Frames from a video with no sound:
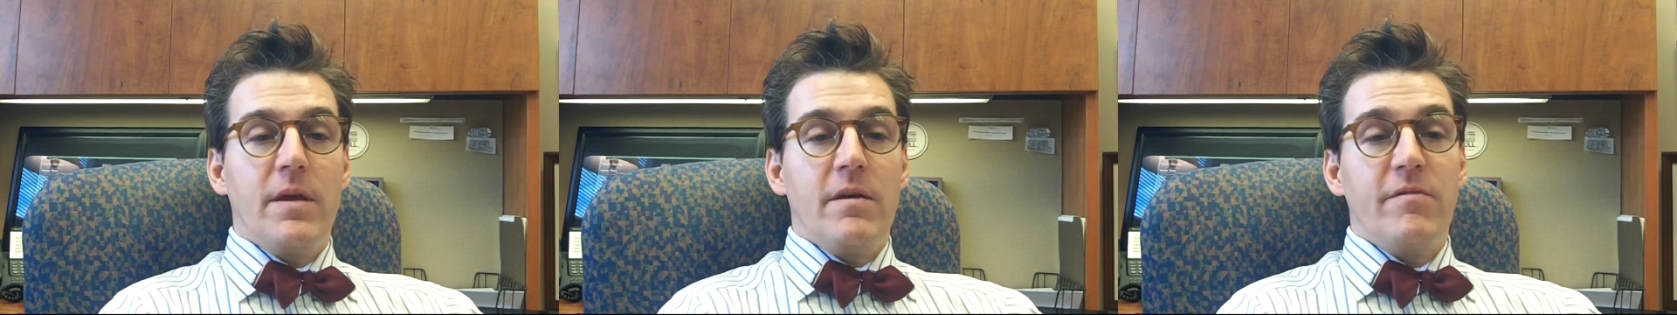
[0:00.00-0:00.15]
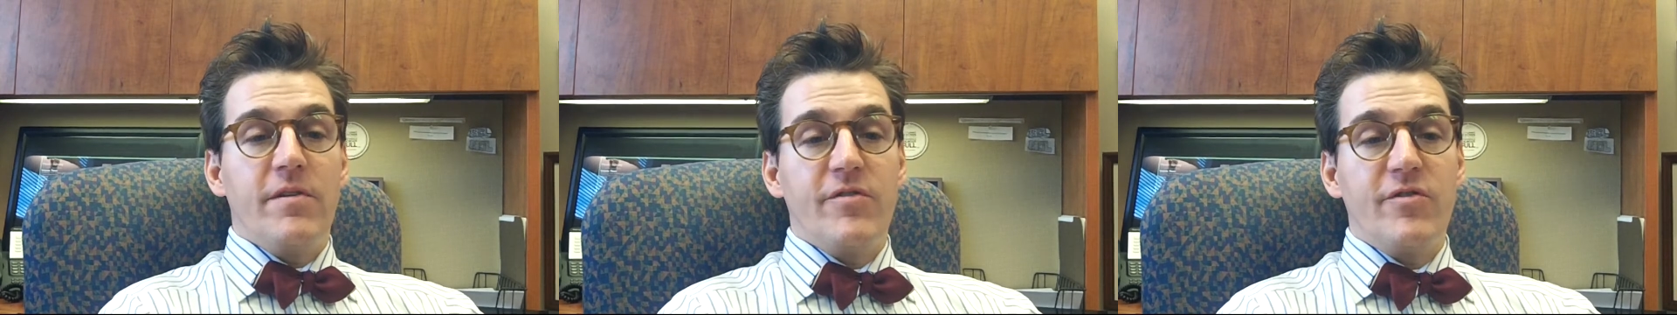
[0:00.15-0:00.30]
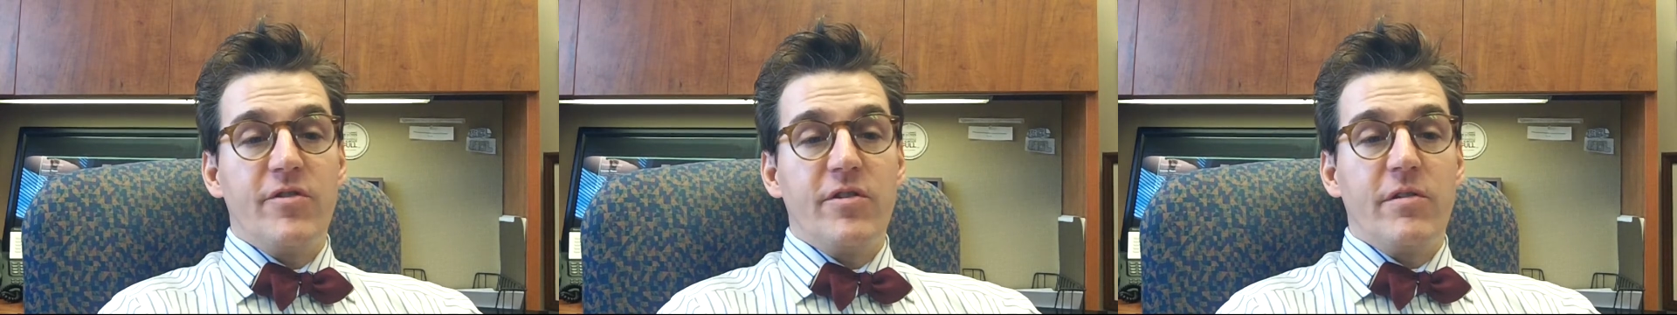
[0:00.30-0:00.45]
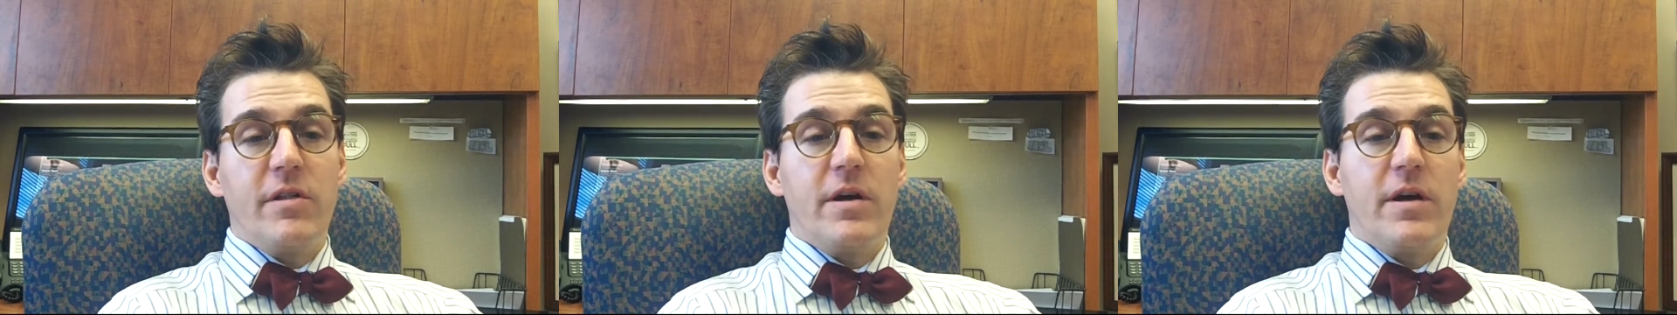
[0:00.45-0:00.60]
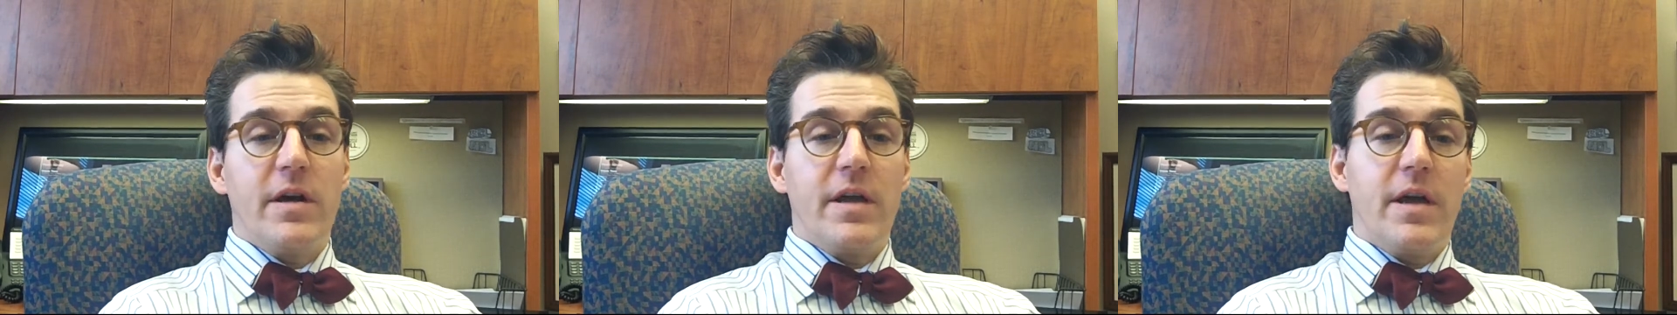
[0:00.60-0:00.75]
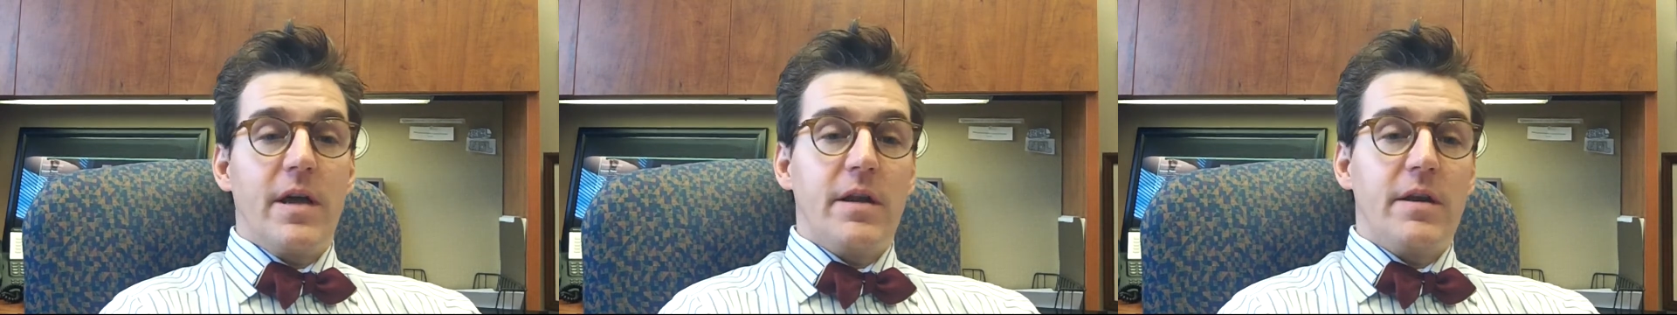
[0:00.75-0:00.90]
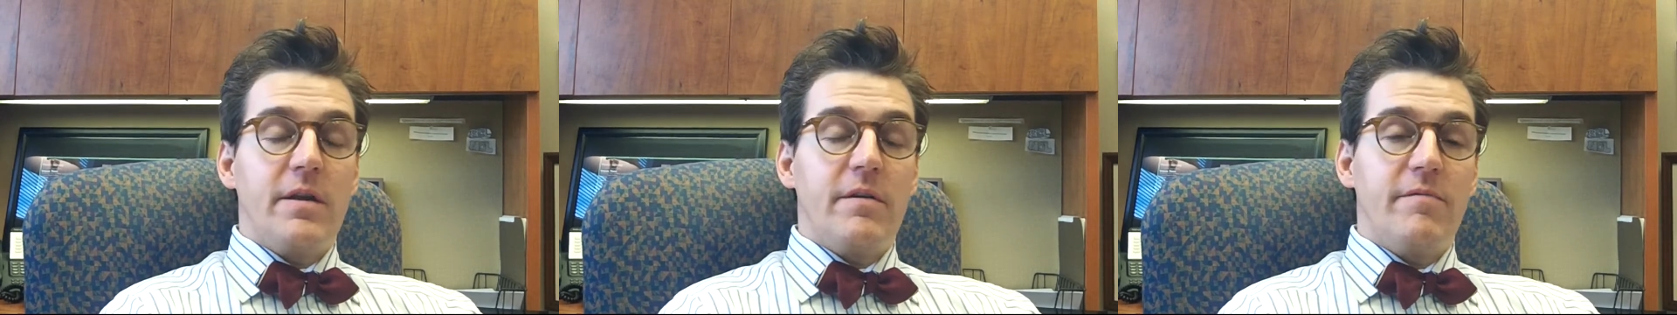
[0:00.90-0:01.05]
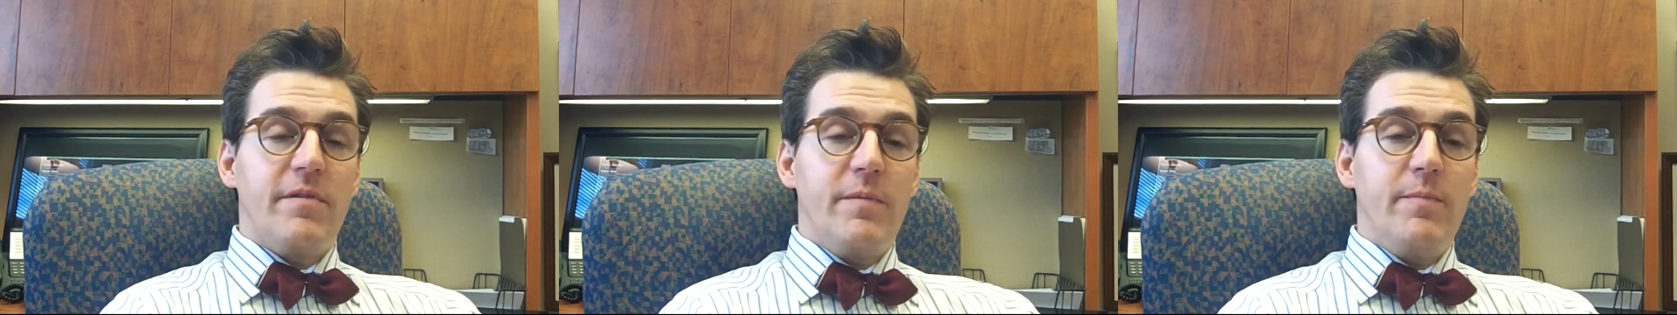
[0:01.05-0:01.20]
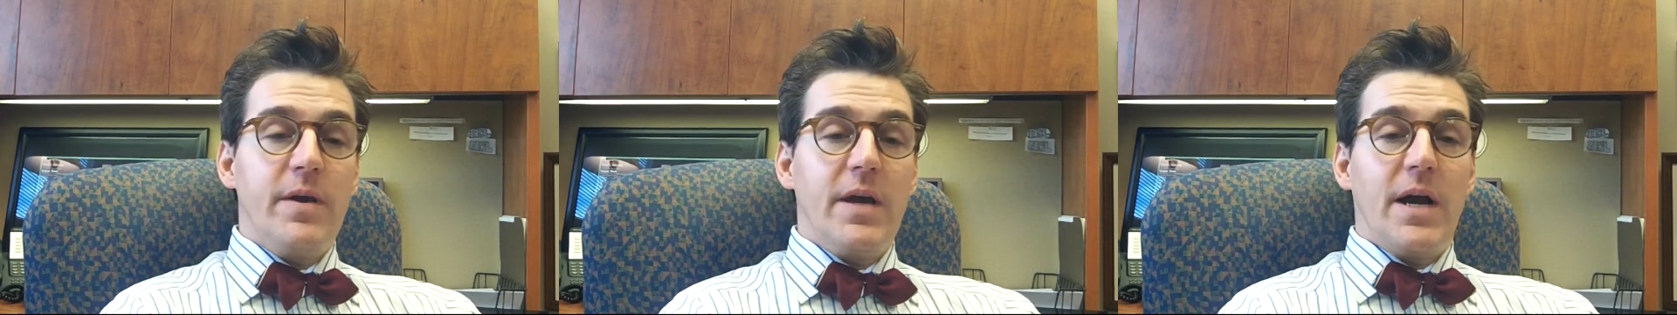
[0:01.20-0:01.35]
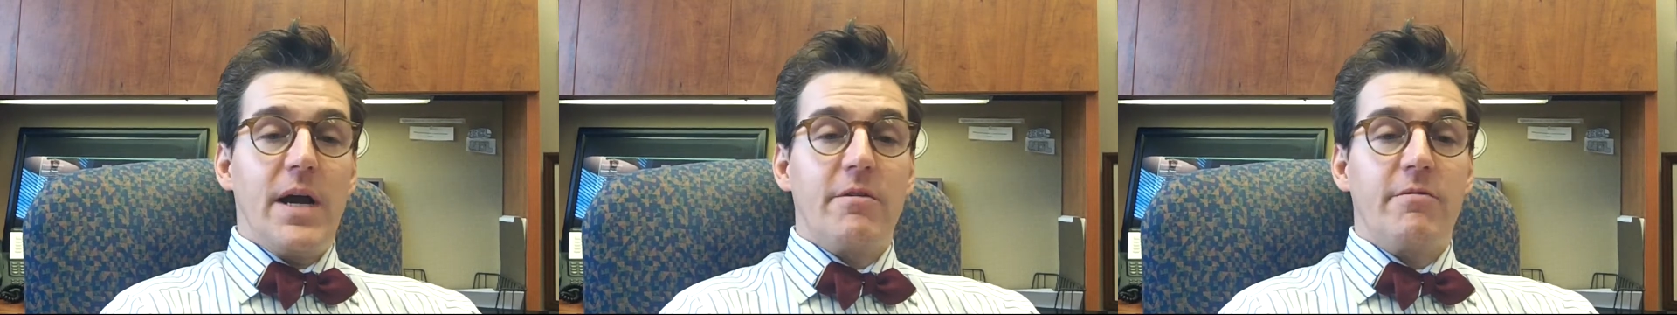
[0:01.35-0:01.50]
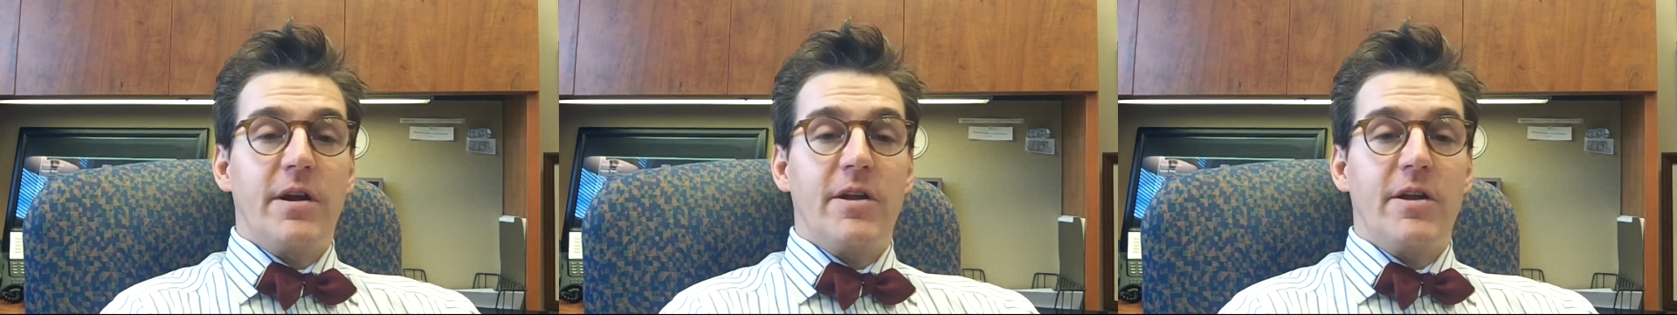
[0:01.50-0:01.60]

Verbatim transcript: Fistula and VPI